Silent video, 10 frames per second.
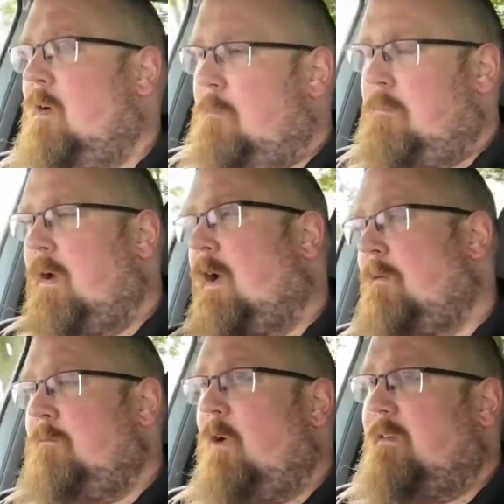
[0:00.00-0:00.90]
But
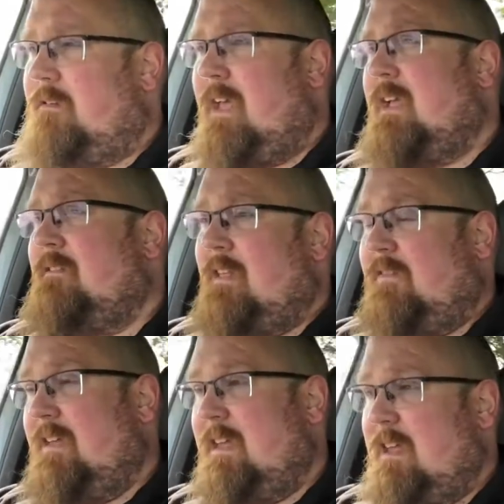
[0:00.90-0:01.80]
I'm not saying that
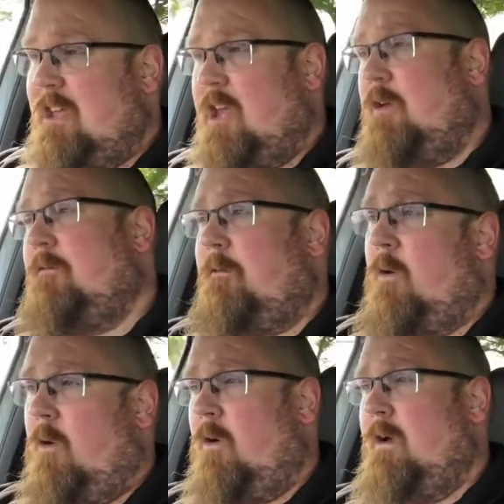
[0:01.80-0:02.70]
the
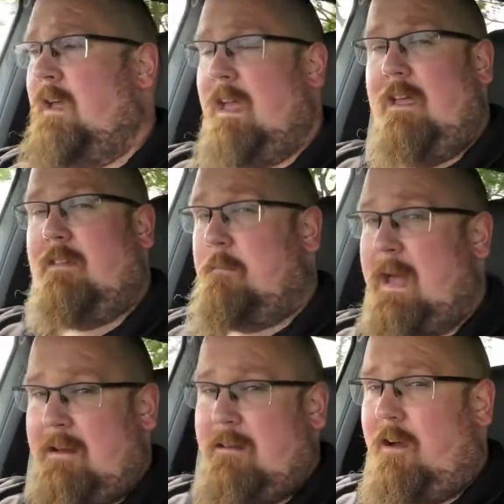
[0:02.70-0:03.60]
Q4 is a
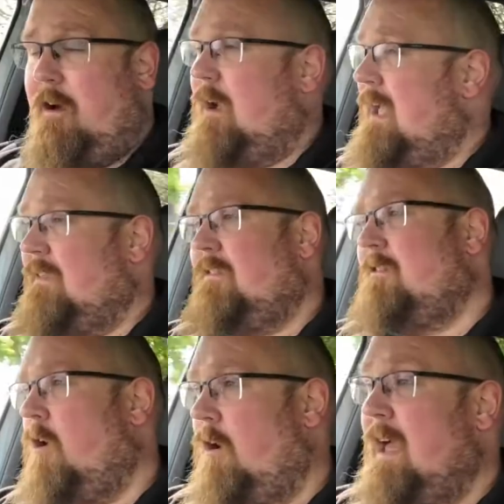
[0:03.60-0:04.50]
bad car. It's
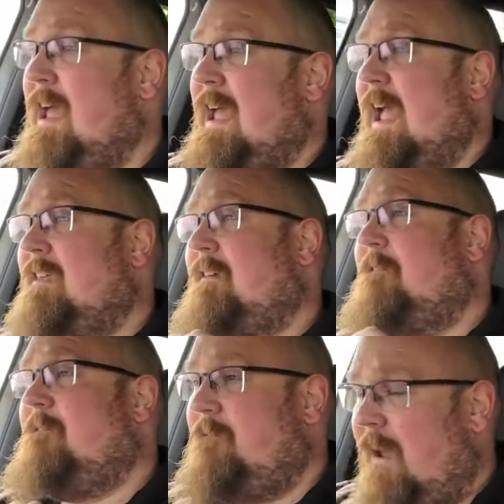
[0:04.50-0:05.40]
not. It's a
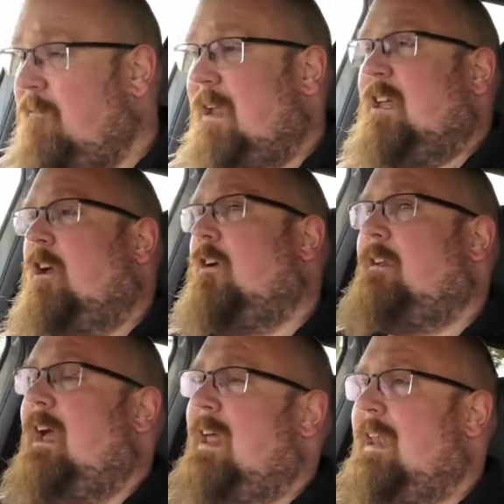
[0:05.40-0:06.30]
very good
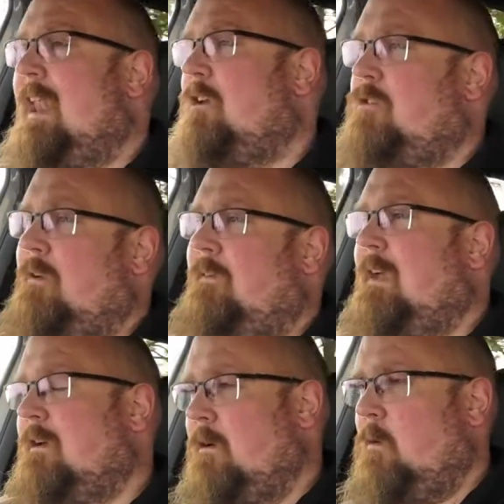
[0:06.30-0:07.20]
electric
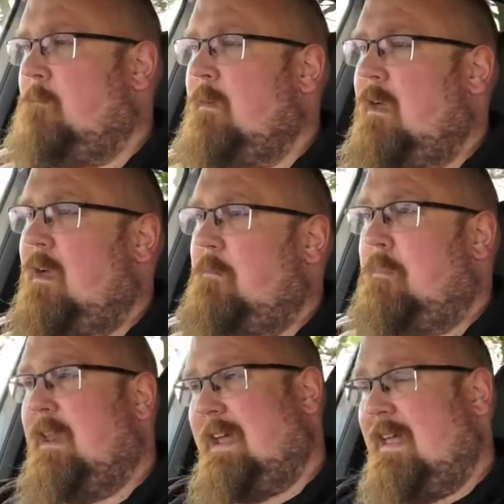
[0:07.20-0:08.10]
vehicle.
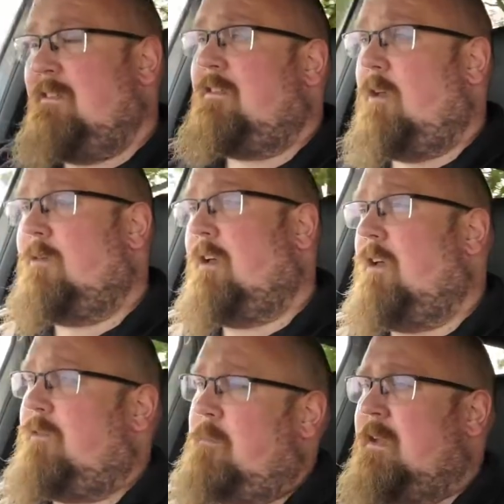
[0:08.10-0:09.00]
But against those
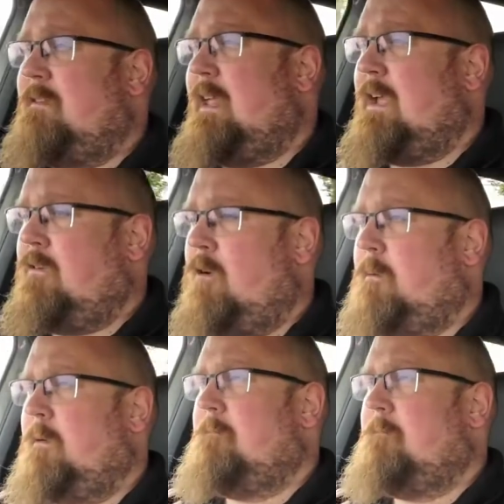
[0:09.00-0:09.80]
cars from Hyundai Group,